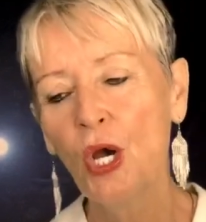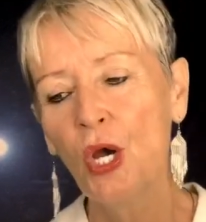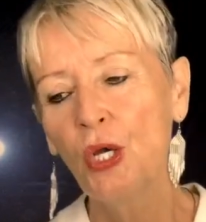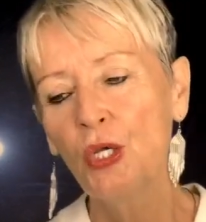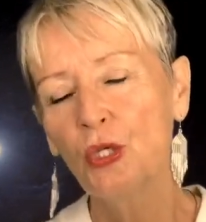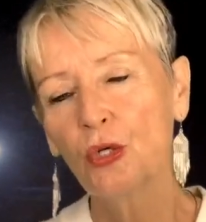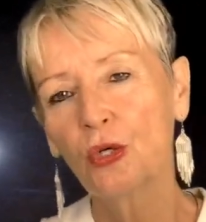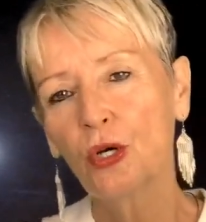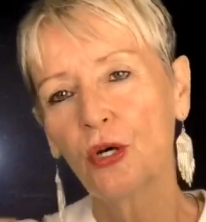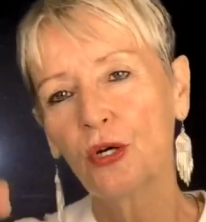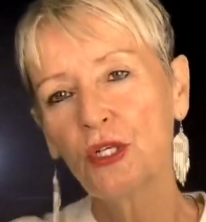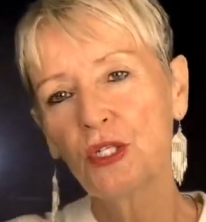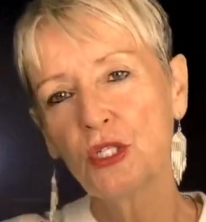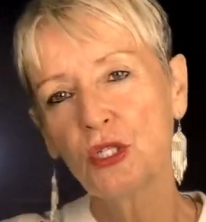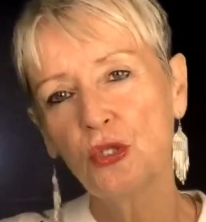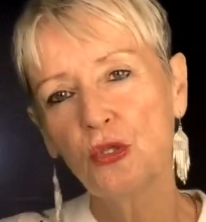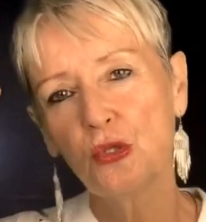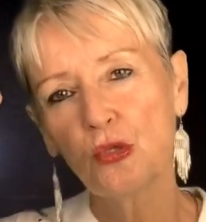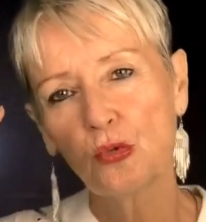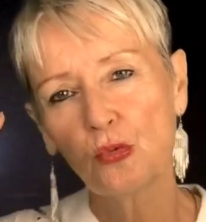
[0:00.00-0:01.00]
you're going to
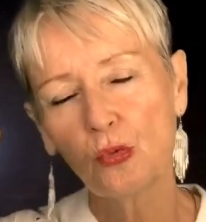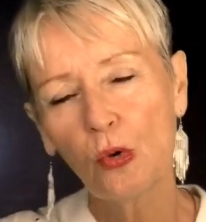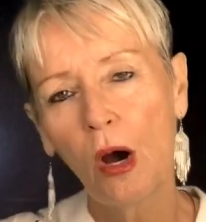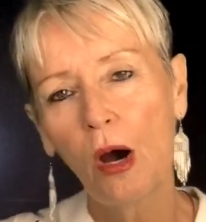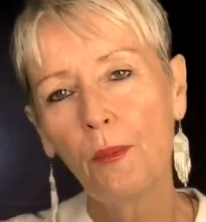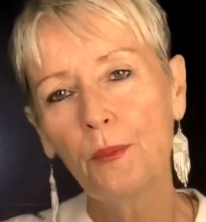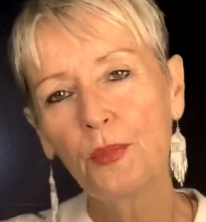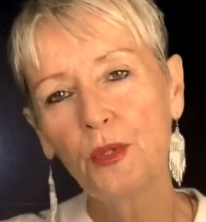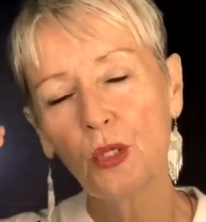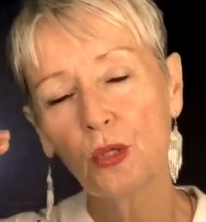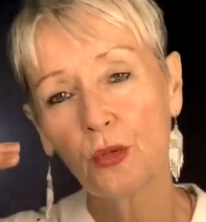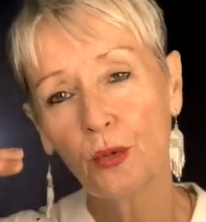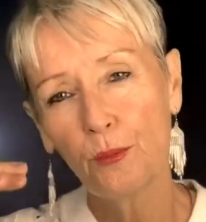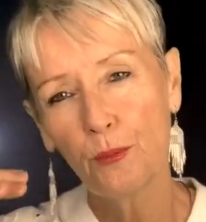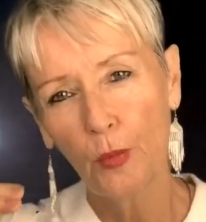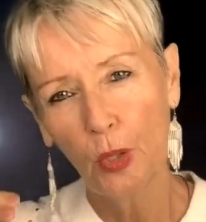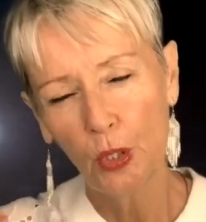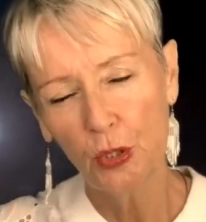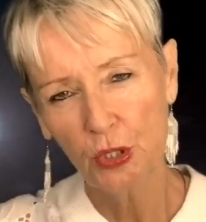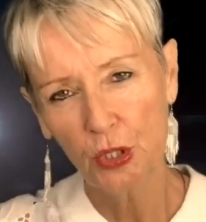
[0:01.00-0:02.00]
drop your
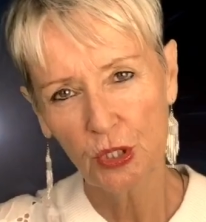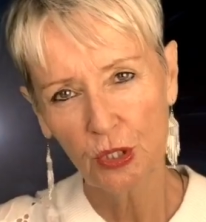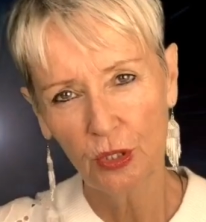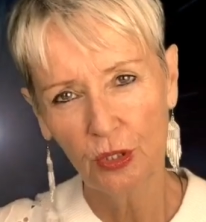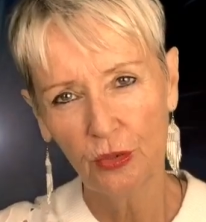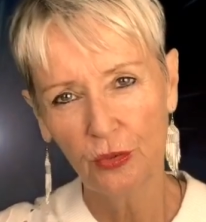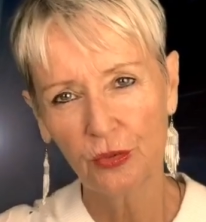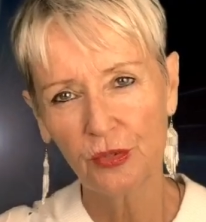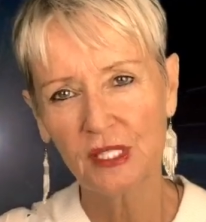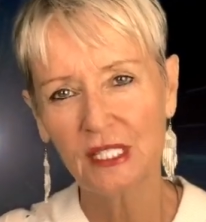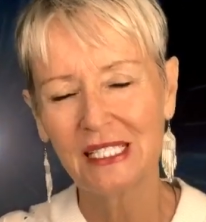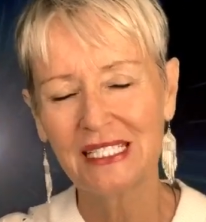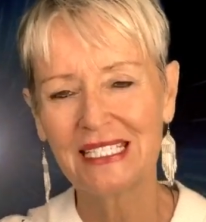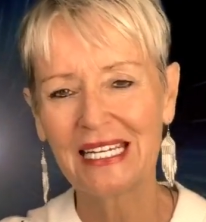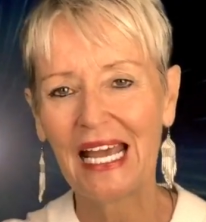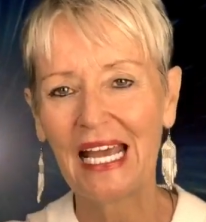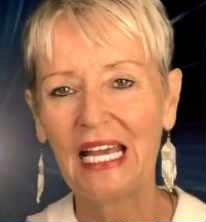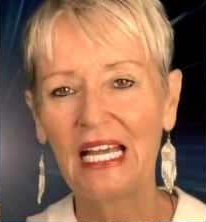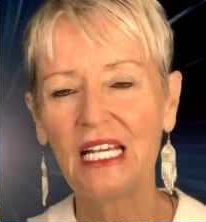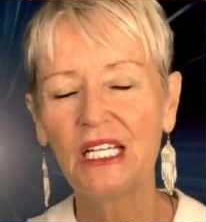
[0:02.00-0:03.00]
emotional
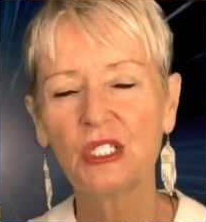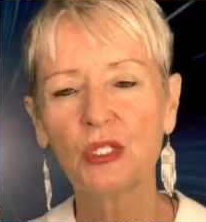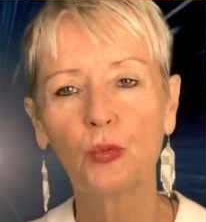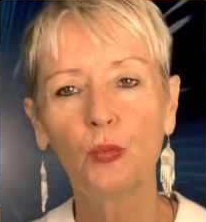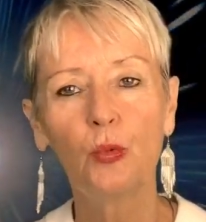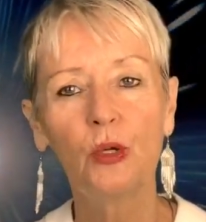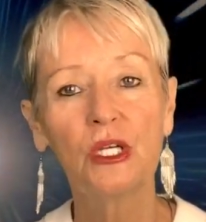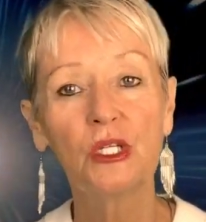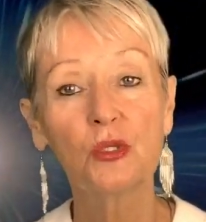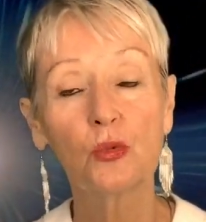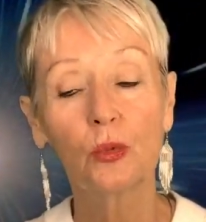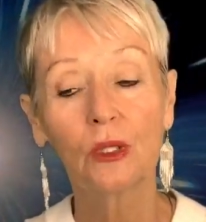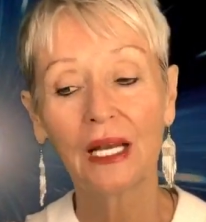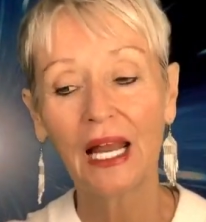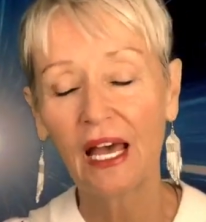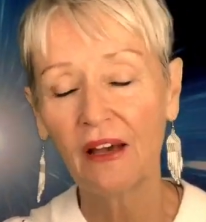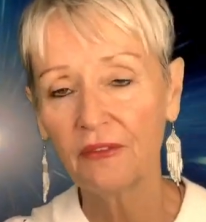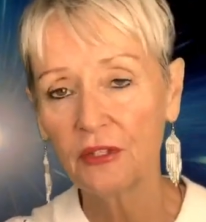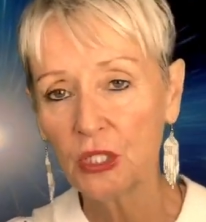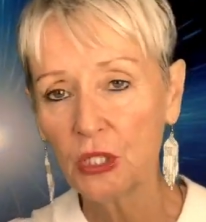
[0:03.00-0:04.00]
state, which will
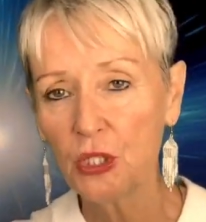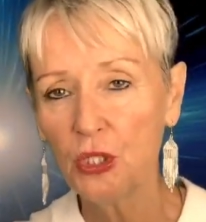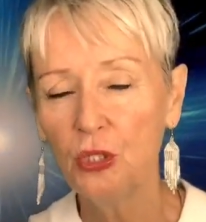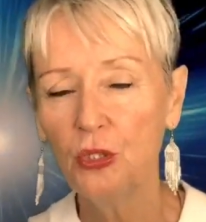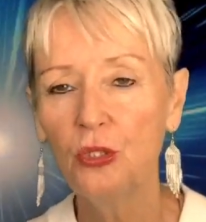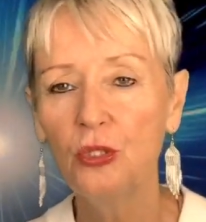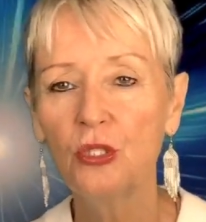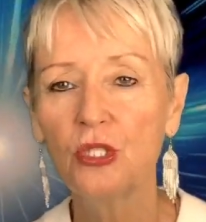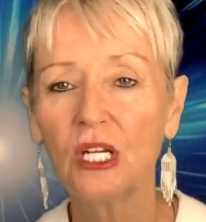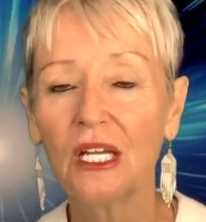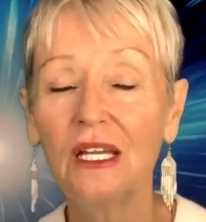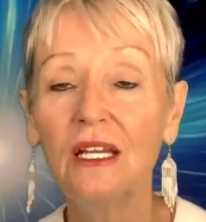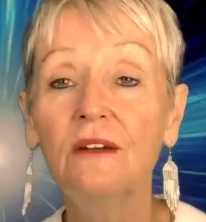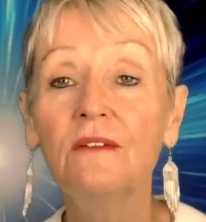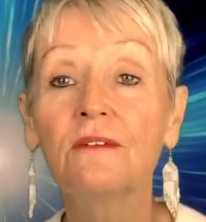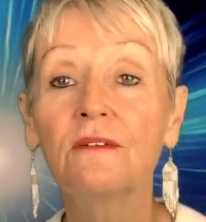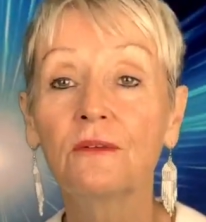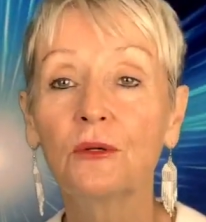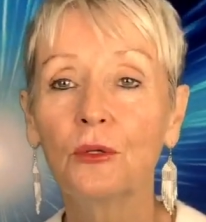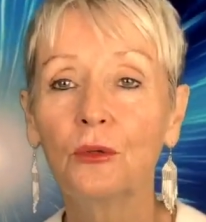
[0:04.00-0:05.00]
have a huge
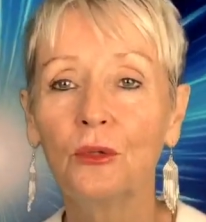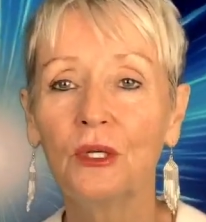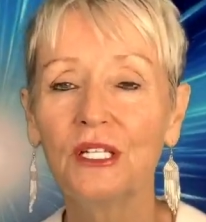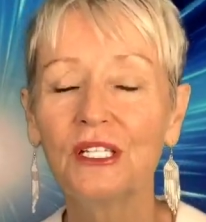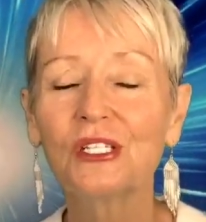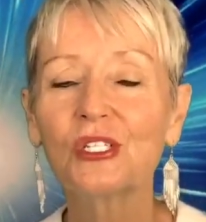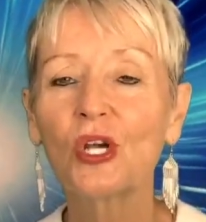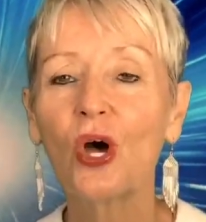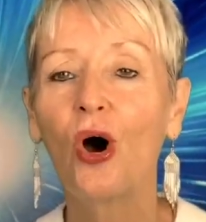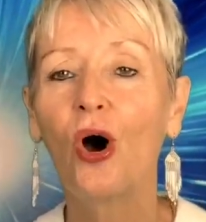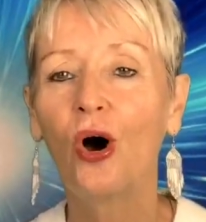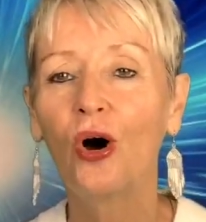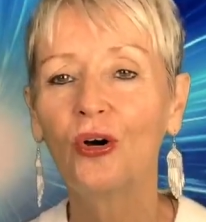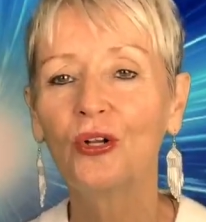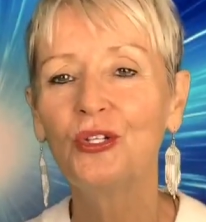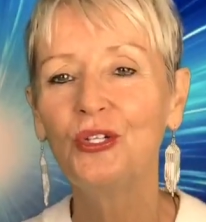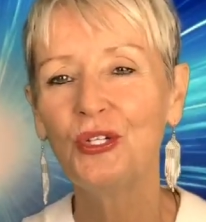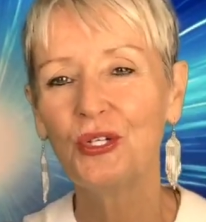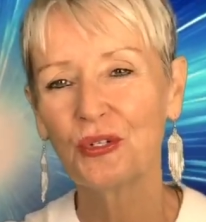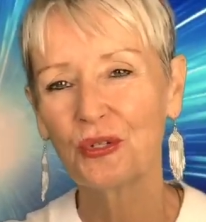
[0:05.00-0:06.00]
influence
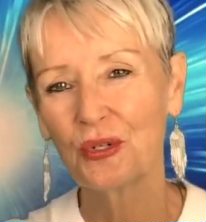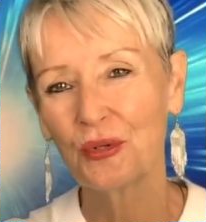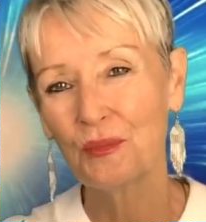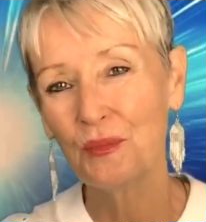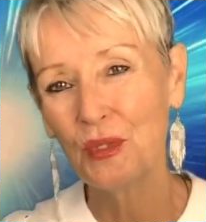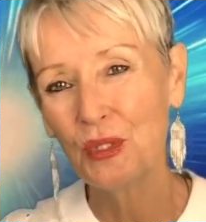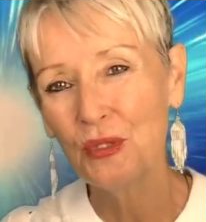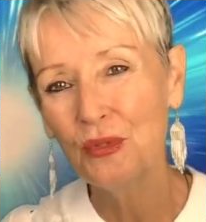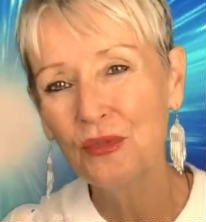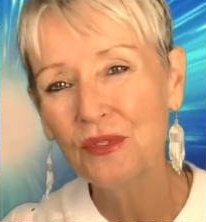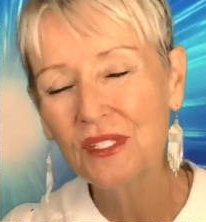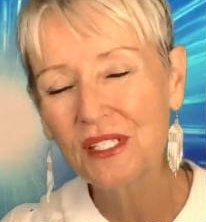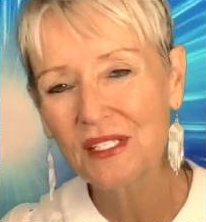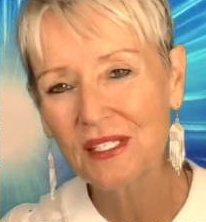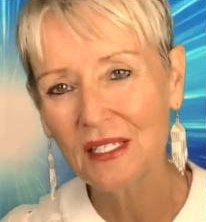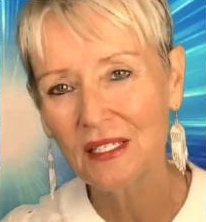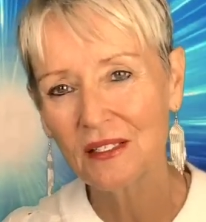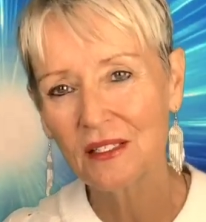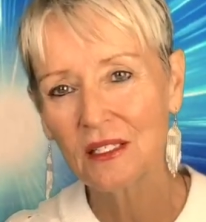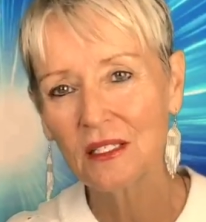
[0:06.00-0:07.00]
on your immune
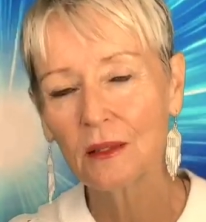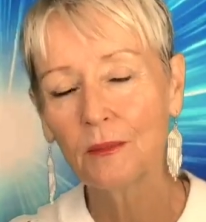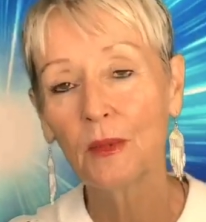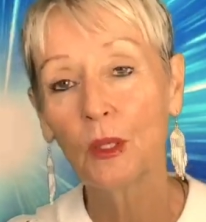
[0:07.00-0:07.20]
system.